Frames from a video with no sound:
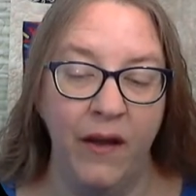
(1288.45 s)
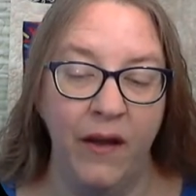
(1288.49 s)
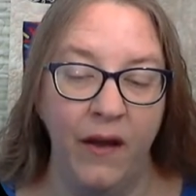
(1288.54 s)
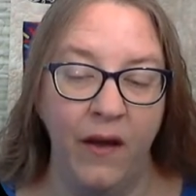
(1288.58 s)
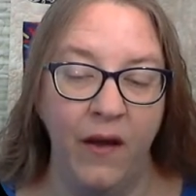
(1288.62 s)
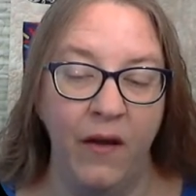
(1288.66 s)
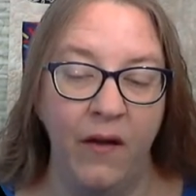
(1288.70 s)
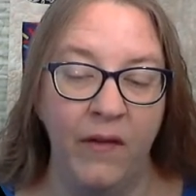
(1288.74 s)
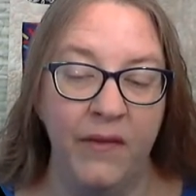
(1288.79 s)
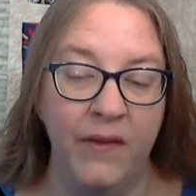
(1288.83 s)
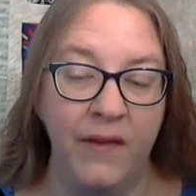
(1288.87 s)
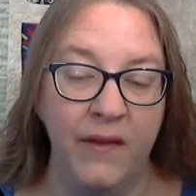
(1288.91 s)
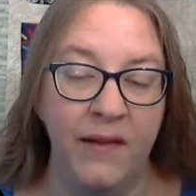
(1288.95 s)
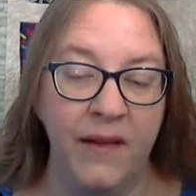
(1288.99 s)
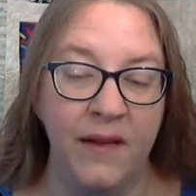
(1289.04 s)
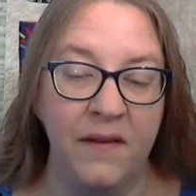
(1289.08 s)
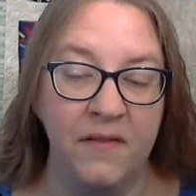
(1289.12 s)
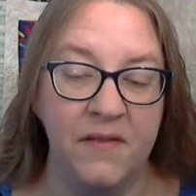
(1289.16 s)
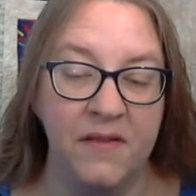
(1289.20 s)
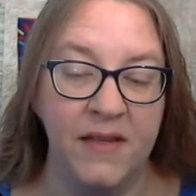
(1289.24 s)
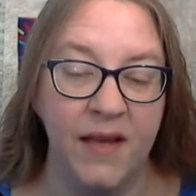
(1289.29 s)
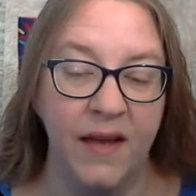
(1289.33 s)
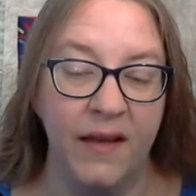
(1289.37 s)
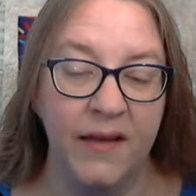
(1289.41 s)
on the
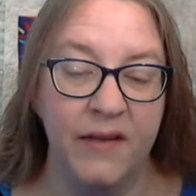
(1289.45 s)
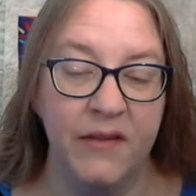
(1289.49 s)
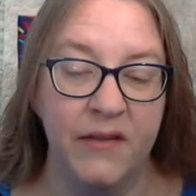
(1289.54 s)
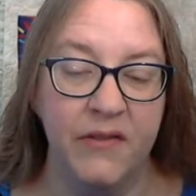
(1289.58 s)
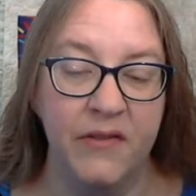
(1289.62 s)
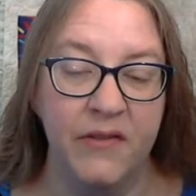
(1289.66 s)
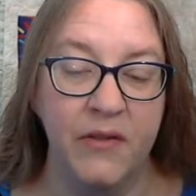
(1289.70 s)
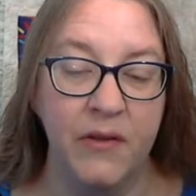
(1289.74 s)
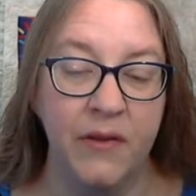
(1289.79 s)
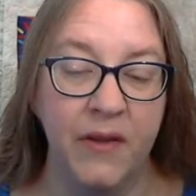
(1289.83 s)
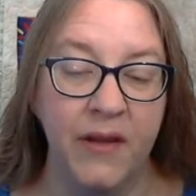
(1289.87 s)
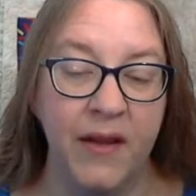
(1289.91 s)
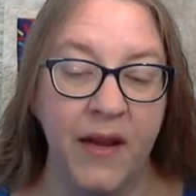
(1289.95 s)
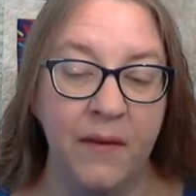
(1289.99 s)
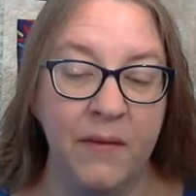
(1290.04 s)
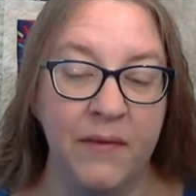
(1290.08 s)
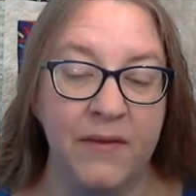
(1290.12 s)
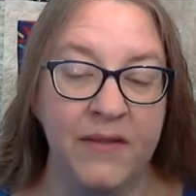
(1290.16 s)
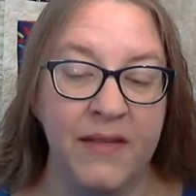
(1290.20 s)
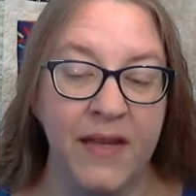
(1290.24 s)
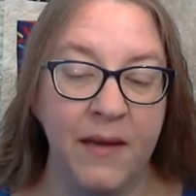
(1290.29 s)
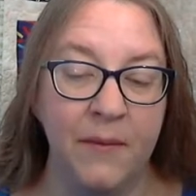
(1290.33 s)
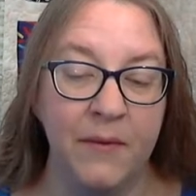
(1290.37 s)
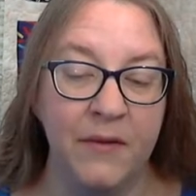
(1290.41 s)
left side so that I
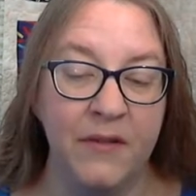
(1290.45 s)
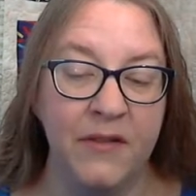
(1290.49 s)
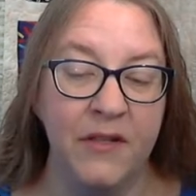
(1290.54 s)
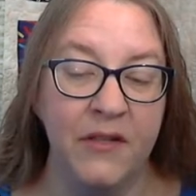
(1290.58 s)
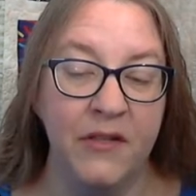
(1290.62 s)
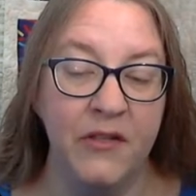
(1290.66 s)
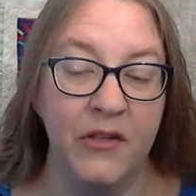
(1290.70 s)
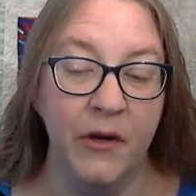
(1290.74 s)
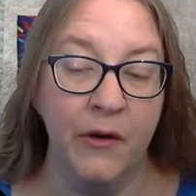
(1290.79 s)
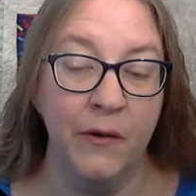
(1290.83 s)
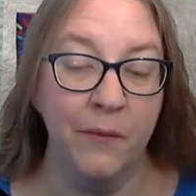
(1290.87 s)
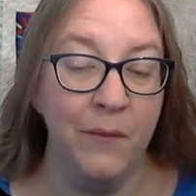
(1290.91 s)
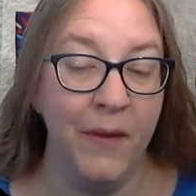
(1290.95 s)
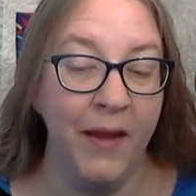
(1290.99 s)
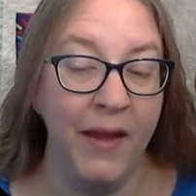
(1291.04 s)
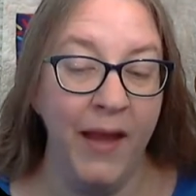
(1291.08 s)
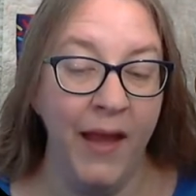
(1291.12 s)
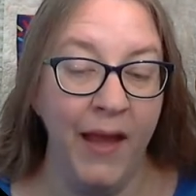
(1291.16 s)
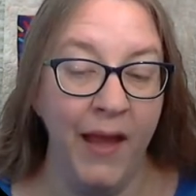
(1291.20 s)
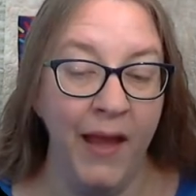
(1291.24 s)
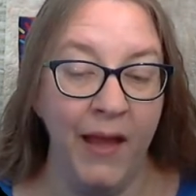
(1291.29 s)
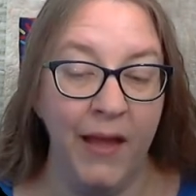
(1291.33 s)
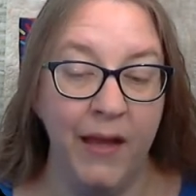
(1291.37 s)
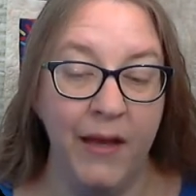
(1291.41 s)
was able to turn my
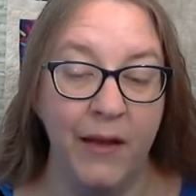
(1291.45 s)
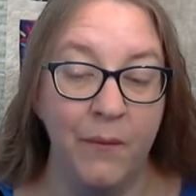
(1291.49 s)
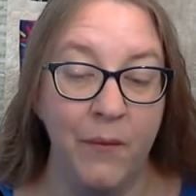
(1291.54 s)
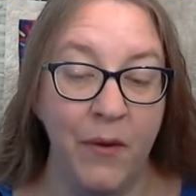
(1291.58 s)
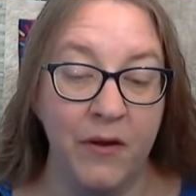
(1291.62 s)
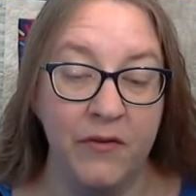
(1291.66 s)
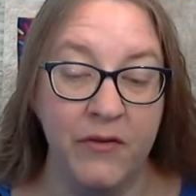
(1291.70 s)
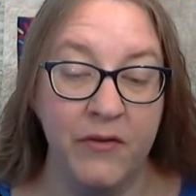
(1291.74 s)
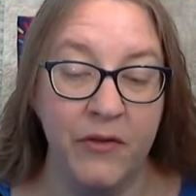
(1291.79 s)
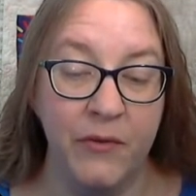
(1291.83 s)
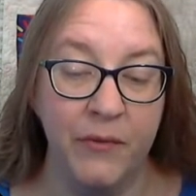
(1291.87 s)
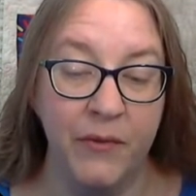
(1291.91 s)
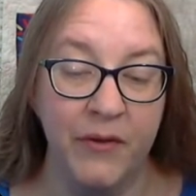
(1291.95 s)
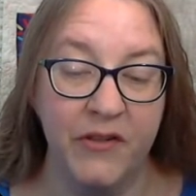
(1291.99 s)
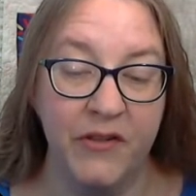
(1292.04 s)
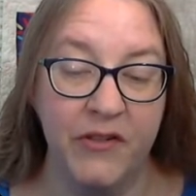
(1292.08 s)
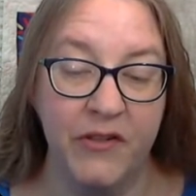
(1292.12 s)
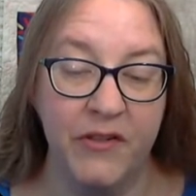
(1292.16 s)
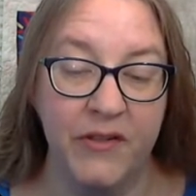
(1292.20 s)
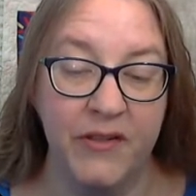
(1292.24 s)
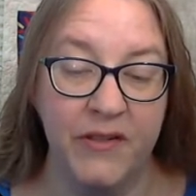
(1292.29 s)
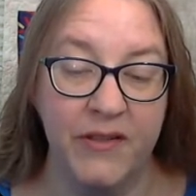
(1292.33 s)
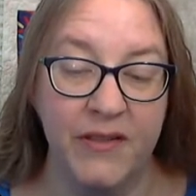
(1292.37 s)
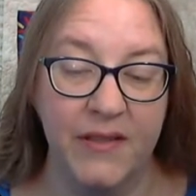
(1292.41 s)
head about two
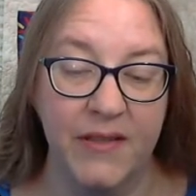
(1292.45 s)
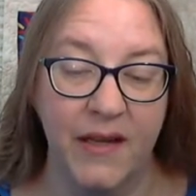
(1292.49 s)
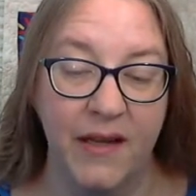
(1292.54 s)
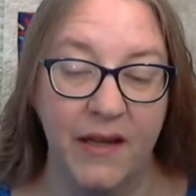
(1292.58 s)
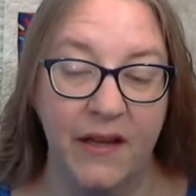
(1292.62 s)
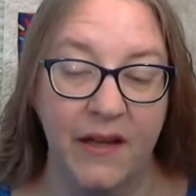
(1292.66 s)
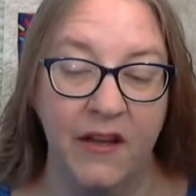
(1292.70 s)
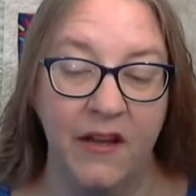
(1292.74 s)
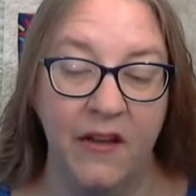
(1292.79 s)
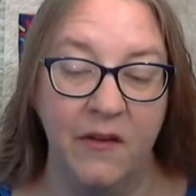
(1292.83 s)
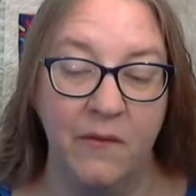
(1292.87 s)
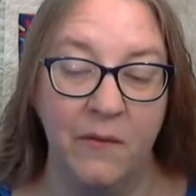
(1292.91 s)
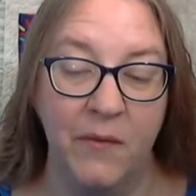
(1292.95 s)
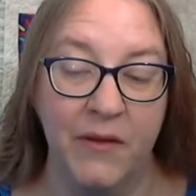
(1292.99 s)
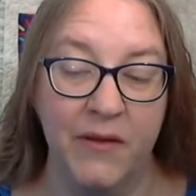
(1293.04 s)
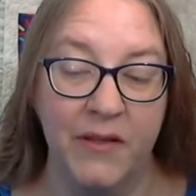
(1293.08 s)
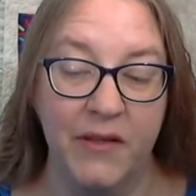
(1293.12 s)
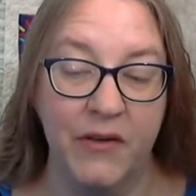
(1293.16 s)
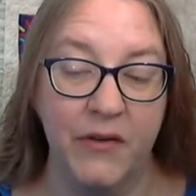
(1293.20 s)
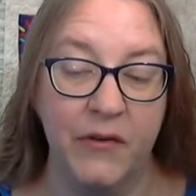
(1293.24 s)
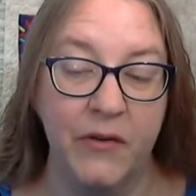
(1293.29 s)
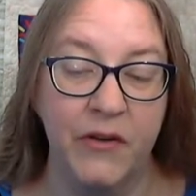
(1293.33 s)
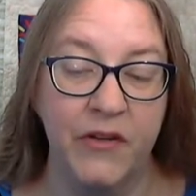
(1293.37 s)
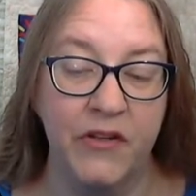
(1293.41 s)
inches. But the
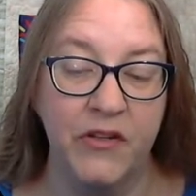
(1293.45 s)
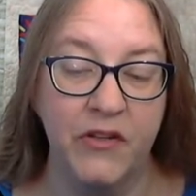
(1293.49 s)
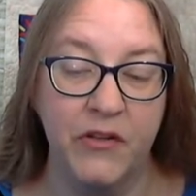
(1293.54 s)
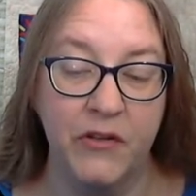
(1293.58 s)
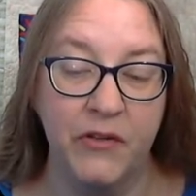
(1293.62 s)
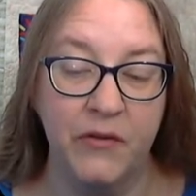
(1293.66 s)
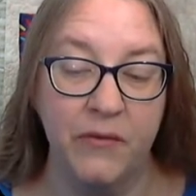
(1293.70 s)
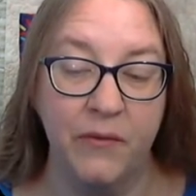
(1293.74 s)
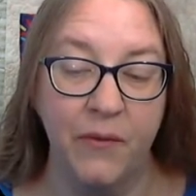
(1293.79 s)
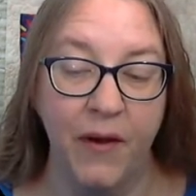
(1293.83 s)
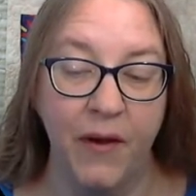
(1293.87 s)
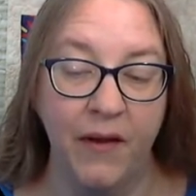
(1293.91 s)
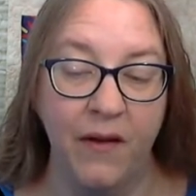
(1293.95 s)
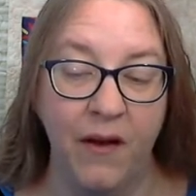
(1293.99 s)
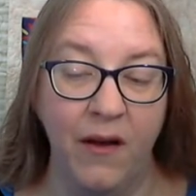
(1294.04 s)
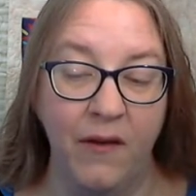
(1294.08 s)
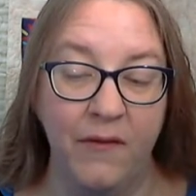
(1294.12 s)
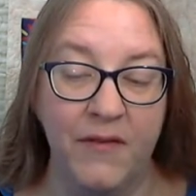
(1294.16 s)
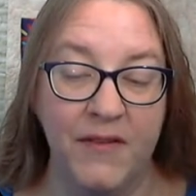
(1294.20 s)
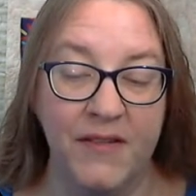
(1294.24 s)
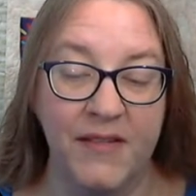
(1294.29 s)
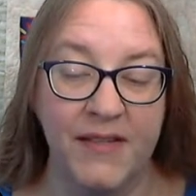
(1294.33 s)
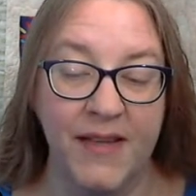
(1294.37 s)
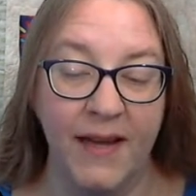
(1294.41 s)
creatures ran
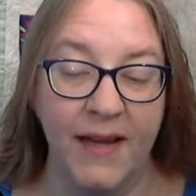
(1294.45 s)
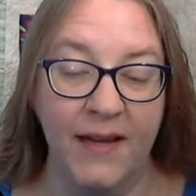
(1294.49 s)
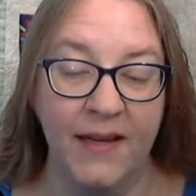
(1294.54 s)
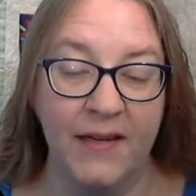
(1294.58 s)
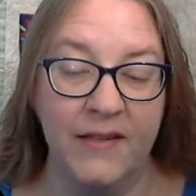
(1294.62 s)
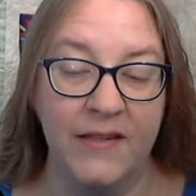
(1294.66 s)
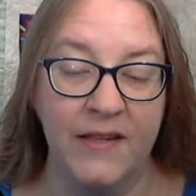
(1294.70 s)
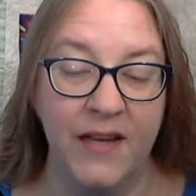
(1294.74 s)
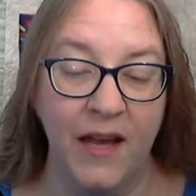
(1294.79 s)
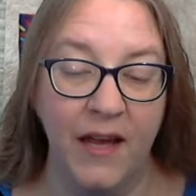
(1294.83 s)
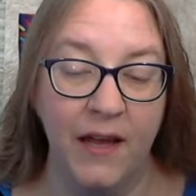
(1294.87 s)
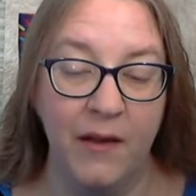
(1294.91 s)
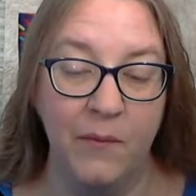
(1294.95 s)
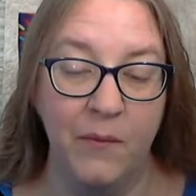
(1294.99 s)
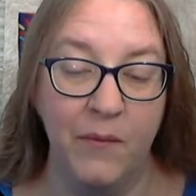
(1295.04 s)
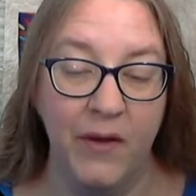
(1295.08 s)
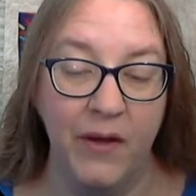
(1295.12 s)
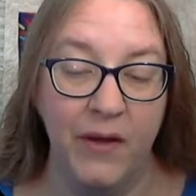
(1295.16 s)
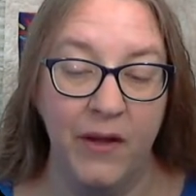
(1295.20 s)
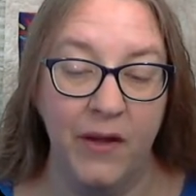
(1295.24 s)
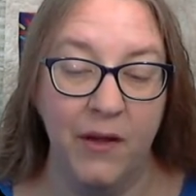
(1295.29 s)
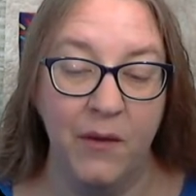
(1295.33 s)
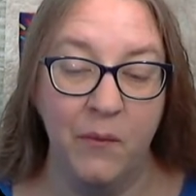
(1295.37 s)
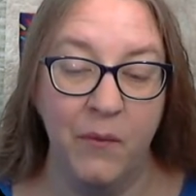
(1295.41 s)
off a second time
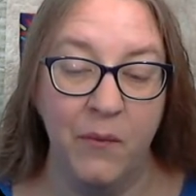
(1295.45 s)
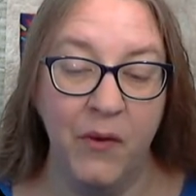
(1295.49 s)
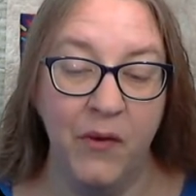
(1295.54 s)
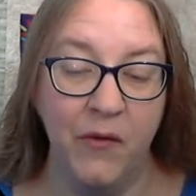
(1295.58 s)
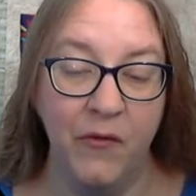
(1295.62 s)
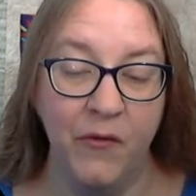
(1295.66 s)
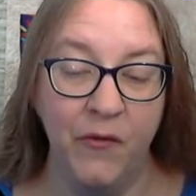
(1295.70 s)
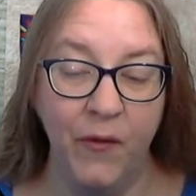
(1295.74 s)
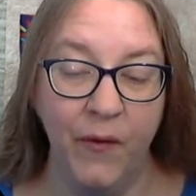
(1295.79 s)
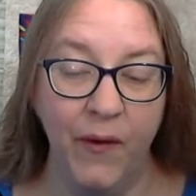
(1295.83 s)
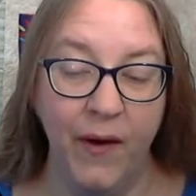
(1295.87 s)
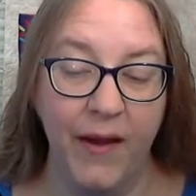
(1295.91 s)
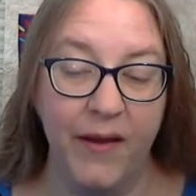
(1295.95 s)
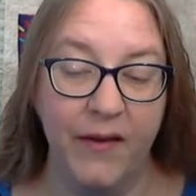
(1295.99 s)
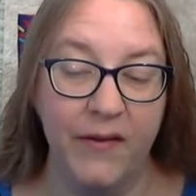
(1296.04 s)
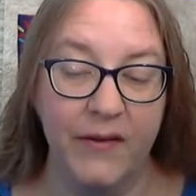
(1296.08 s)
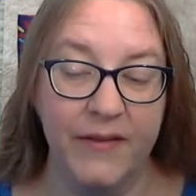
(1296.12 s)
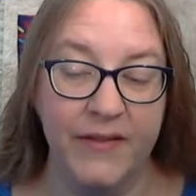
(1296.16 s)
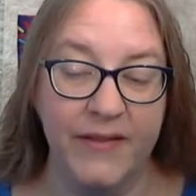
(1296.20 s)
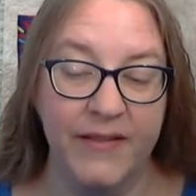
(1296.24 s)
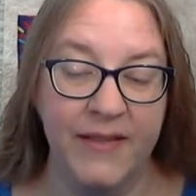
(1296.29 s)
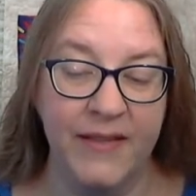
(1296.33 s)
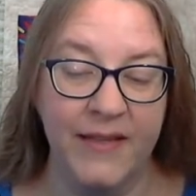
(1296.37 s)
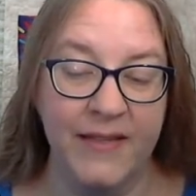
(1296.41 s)
before I
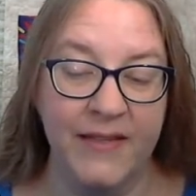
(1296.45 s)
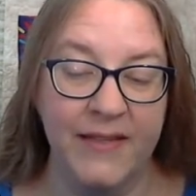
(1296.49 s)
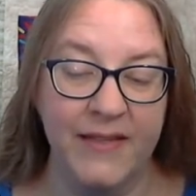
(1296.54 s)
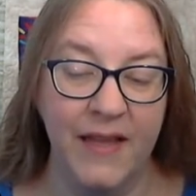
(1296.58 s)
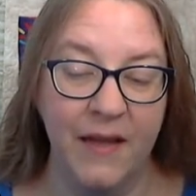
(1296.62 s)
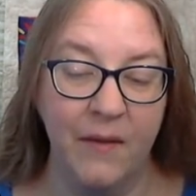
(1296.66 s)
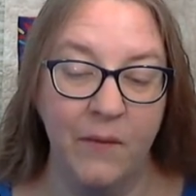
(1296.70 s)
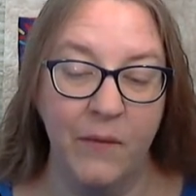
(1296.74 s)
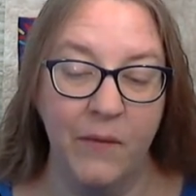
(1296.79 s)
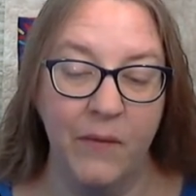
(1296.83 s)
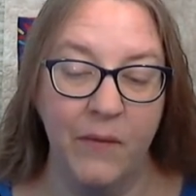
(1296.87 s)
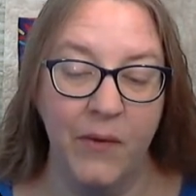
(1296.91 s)
could seize them.